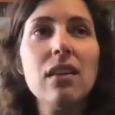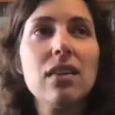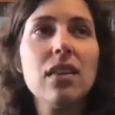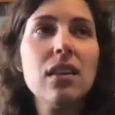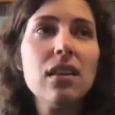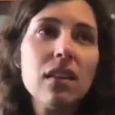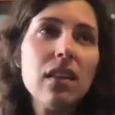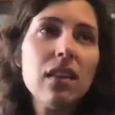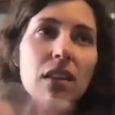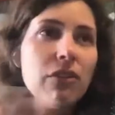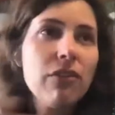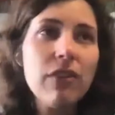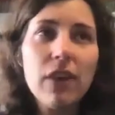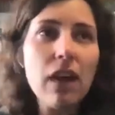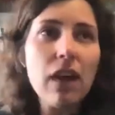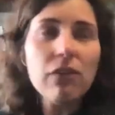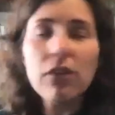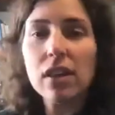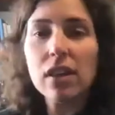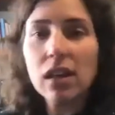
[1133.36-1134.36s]
the, it's
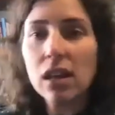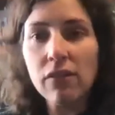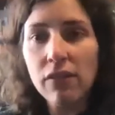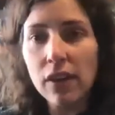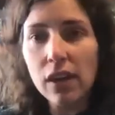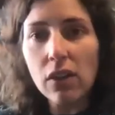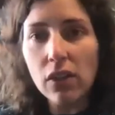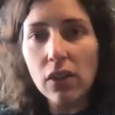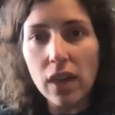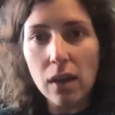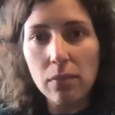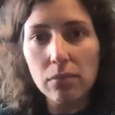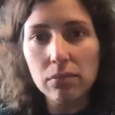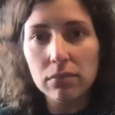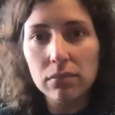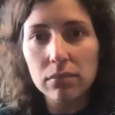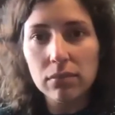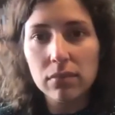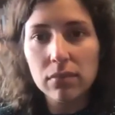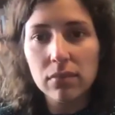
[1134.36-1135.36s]
everything failed them.
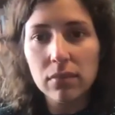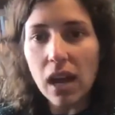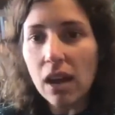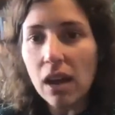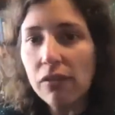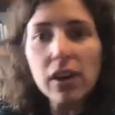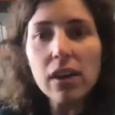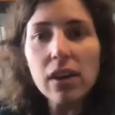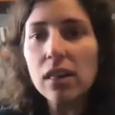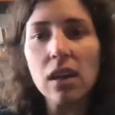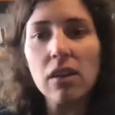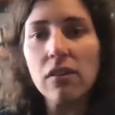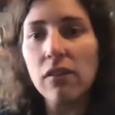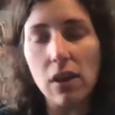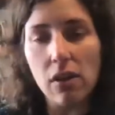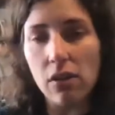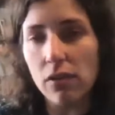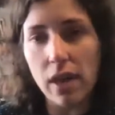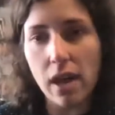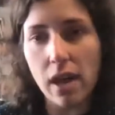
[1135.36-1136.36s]
Everything
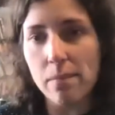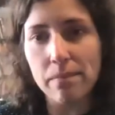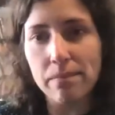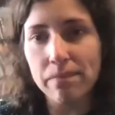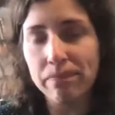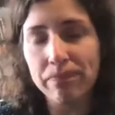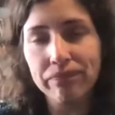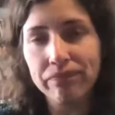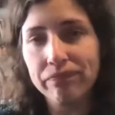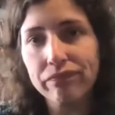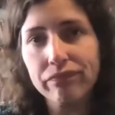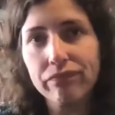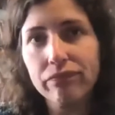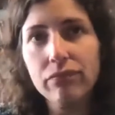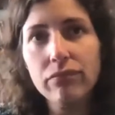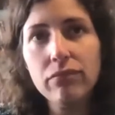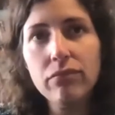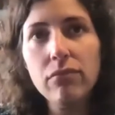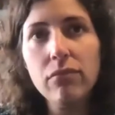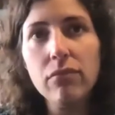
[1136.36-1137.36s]
failed them.
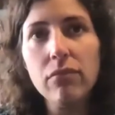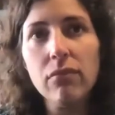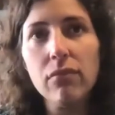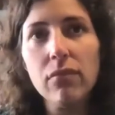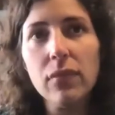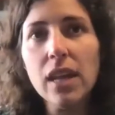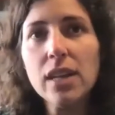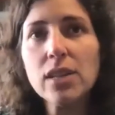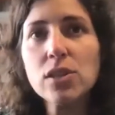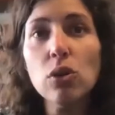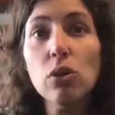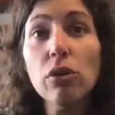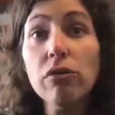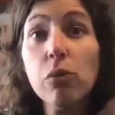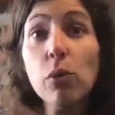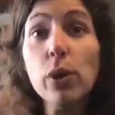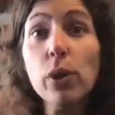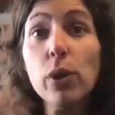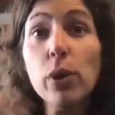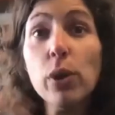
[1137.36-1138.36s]
And so if
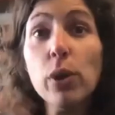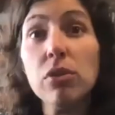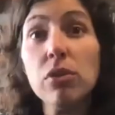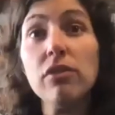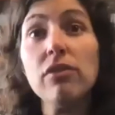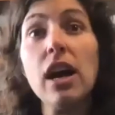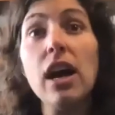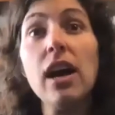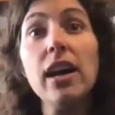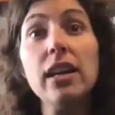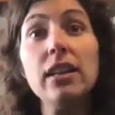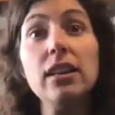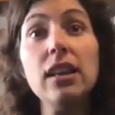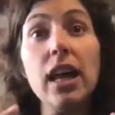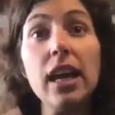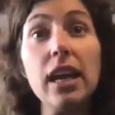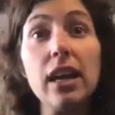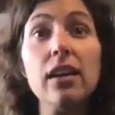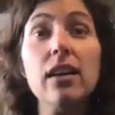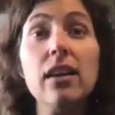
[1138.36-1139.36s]
we can provide
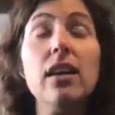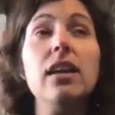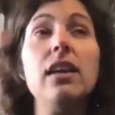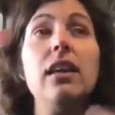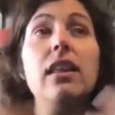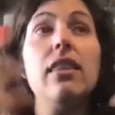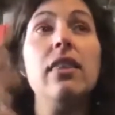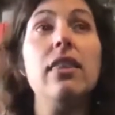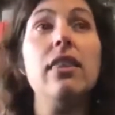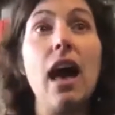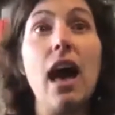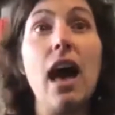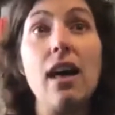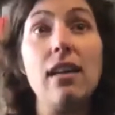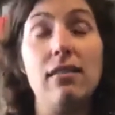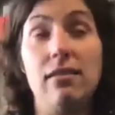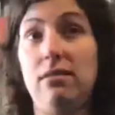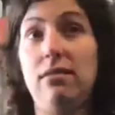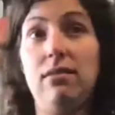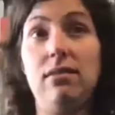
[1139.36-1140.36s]
like
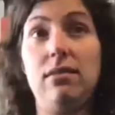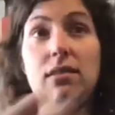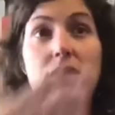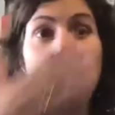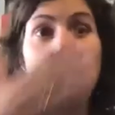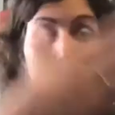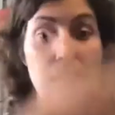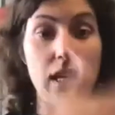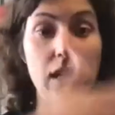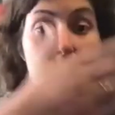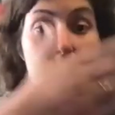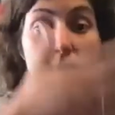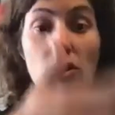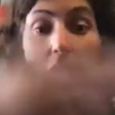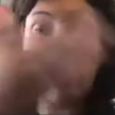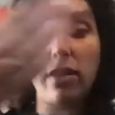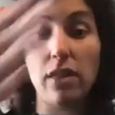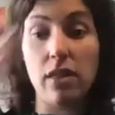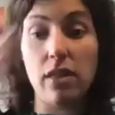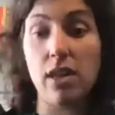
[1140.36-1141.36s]
that, here
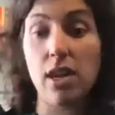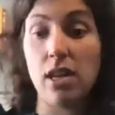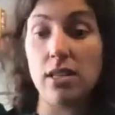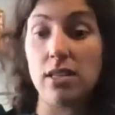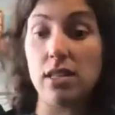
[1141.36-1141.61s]
are the things